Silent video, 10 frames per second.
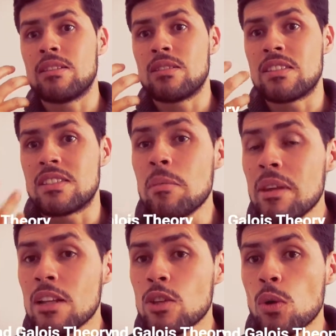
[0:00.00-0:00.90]
the
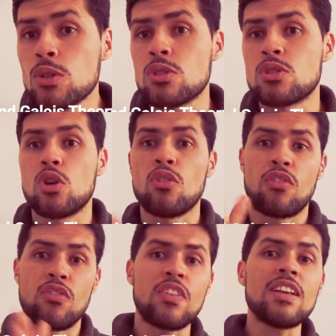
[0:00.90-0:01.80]
seminal notions of
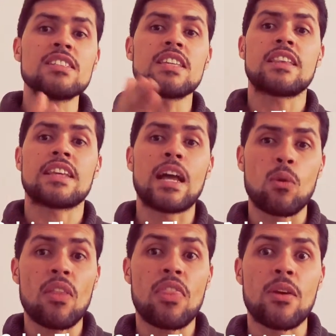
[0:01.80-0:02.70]
fields and
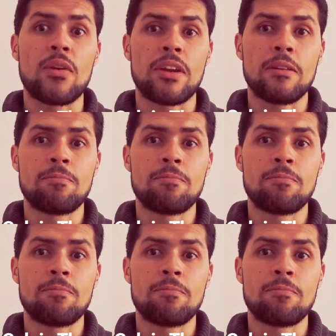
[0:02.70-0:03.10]
Galois theory